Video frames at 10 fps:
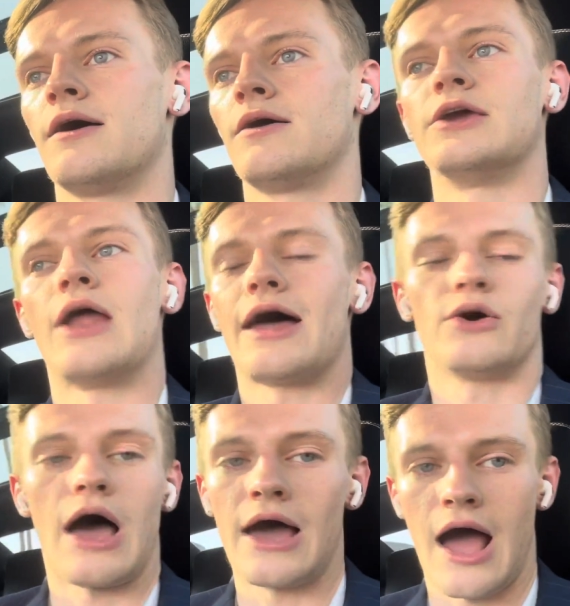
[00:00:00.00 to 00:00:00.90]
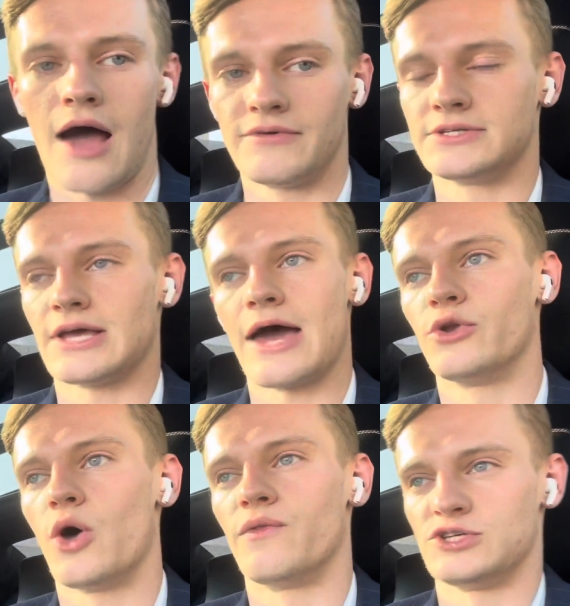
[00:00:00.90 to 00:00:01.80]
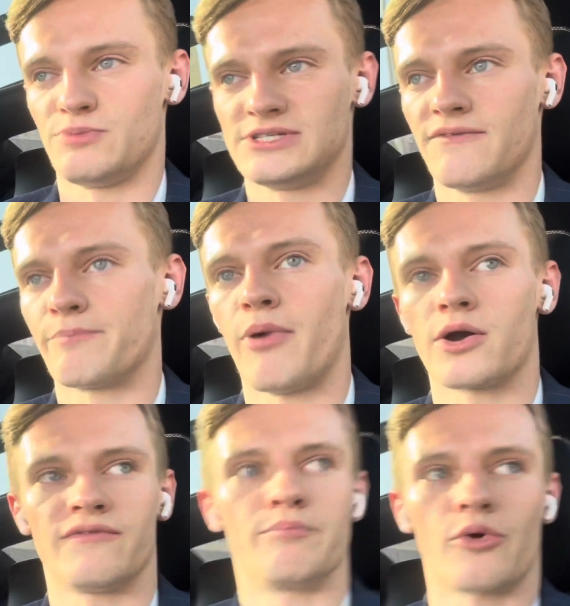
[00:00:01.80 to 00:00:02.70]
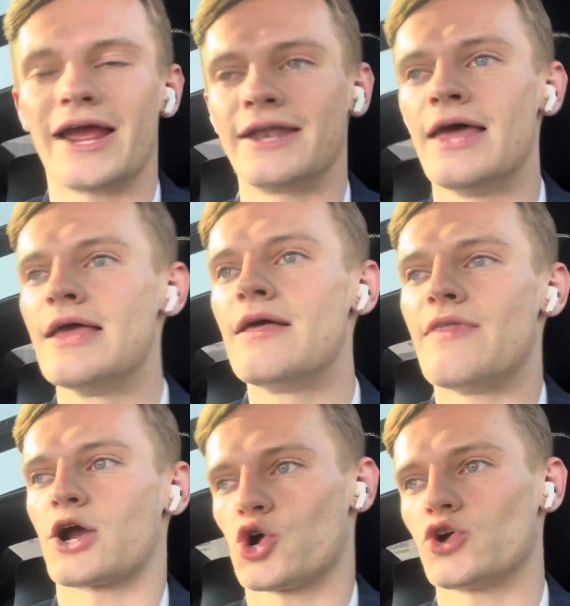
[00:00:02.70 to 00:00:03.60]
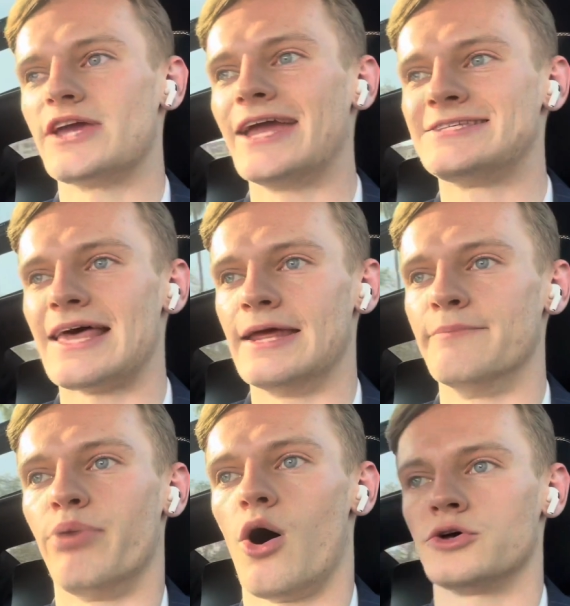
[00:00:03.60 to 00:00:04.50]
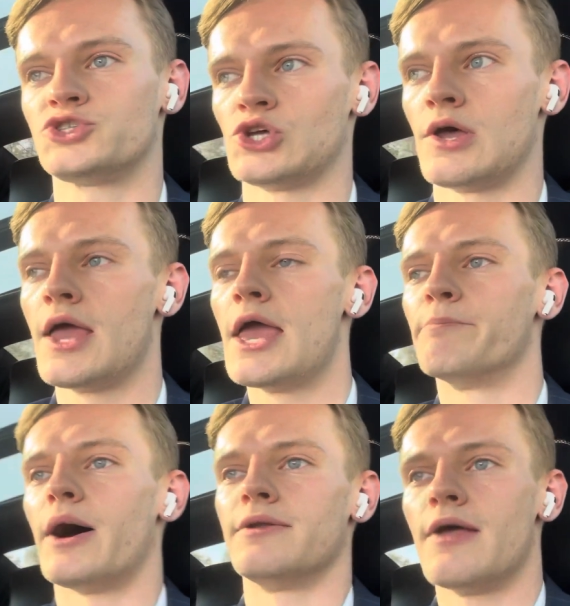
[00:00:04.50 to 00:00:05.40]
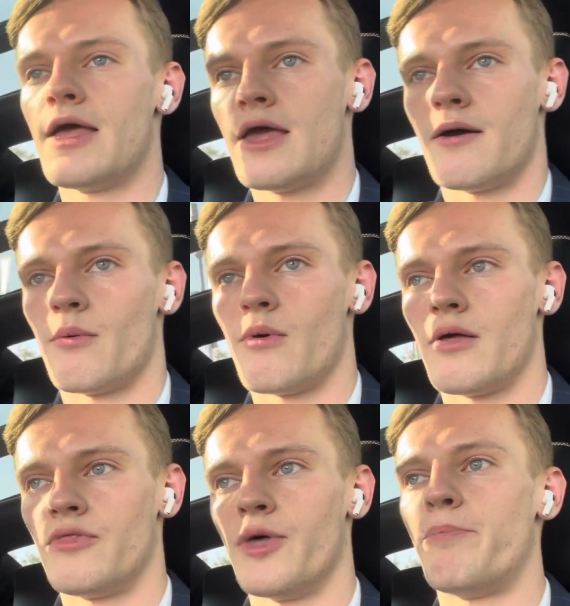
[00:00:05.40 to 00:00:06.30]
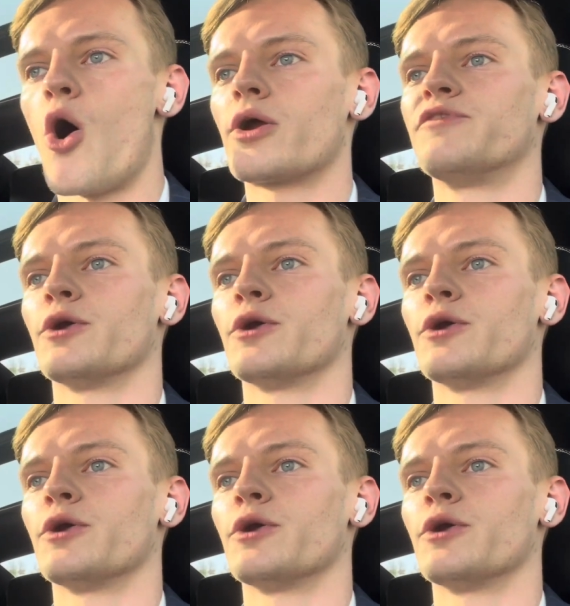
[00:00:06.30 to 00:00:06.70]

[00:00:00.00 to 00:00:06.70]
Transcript: you know, obviously I don't know the specific part of the brain that creates that impulse, but the part of your